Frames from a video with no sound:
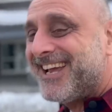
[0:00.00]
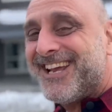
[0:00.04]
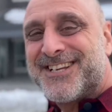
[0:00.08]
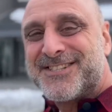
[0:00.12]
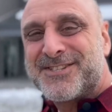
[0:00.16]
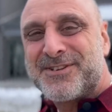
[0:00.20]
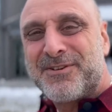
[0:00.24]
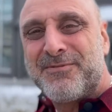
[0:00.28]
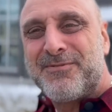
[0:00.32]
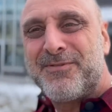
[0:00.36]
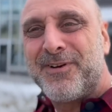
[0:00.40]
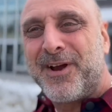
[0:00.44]

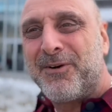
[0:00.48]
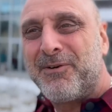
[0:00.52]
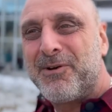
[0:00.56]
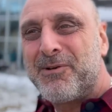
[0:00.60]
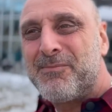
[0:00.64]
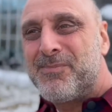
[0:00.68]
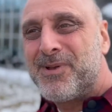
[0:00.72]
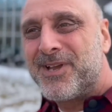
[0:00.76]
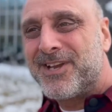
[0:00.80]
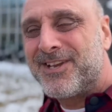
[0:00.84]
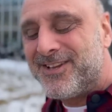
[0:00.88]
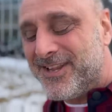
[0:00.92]
is a very
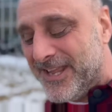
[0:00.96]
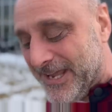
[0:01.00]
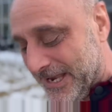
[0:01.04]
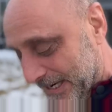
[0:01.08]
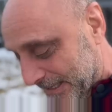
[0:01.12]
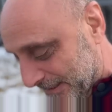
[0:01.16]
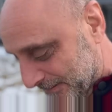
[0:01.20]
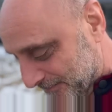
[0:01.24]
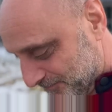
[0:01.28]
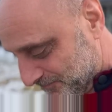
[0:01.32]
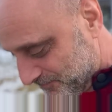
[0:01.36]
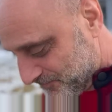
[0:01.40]
big
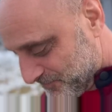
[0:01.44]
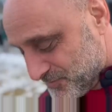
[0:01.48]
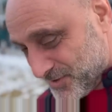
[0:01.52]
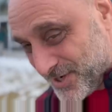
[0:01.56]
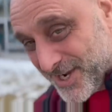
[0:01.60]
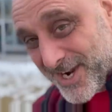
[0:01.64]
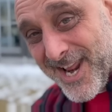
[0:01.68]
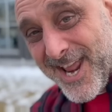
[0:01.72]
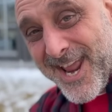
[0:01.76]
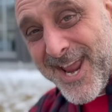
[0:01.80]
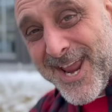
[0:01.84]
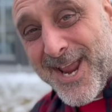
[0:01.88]
day.
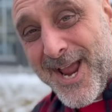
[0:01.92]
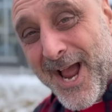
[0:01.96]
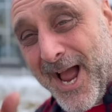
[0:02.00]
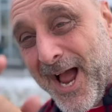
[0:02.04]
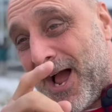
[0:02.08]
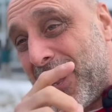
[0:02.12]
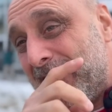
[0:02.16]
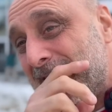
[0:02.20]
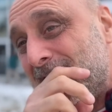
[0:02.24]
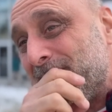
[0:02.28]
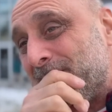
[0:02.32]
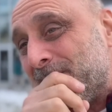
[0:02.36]
Today,
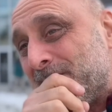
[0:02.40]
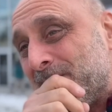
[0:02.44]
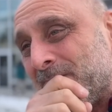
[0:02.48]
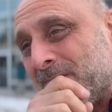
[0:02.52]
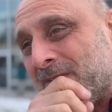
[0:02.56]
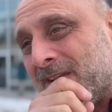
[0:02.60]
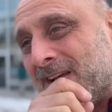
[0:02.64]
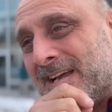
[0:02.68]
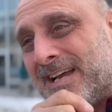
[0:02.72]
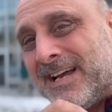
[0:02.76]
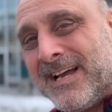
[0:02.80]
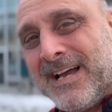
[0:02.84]

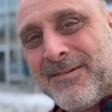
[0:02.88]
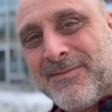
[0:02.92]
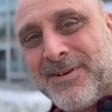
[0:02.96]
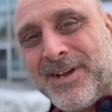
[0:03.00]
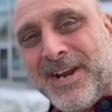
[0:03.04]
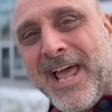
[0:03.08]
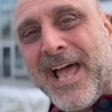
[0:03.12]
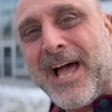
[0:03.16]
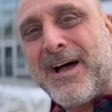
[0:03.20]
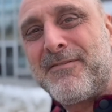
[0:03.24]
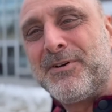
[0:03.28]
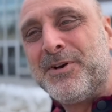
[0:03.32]
I'm
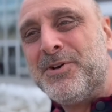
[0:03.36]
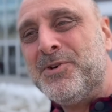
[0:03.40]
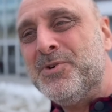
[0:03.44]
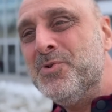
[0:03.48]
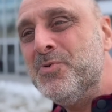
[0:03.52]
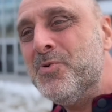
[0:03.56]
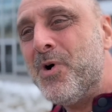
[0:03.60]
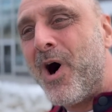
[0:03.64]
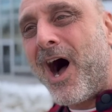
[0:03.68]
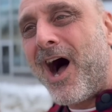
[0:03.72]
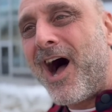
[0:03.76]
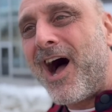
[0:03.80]
gonna have a
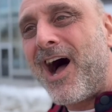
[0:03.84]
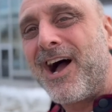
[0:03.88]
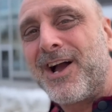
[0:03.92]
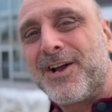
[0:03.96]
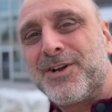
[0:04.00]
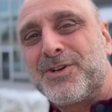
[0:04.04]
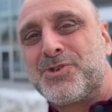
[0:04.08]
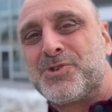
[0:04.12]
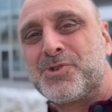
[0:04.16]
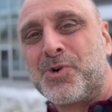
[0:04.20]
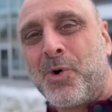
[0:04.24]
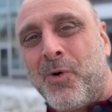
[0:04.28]
new
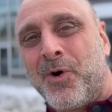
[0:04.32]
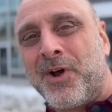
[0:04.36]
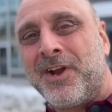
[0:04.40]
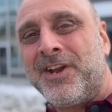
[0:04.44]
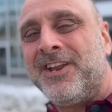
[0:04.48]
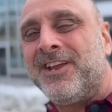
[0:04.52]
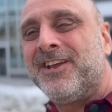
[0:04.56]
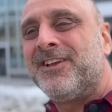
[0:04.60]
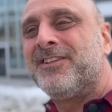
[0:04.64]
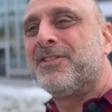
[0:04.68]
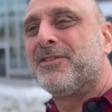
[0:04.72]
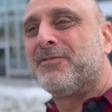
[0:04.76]
hog
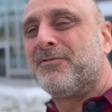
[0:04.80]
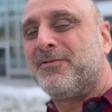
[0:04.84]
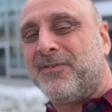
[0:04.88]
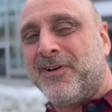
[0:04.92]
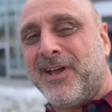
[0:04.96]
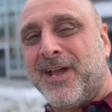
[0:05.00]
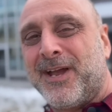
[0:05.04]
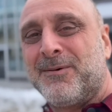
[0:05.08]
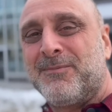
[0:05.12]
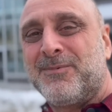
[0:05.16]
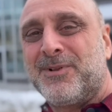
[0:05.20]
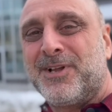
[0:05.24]
joining the
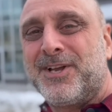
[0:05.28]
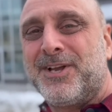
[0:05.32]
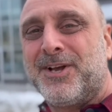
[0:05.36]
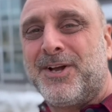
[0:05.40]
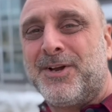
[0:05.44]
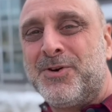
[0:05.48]
family, a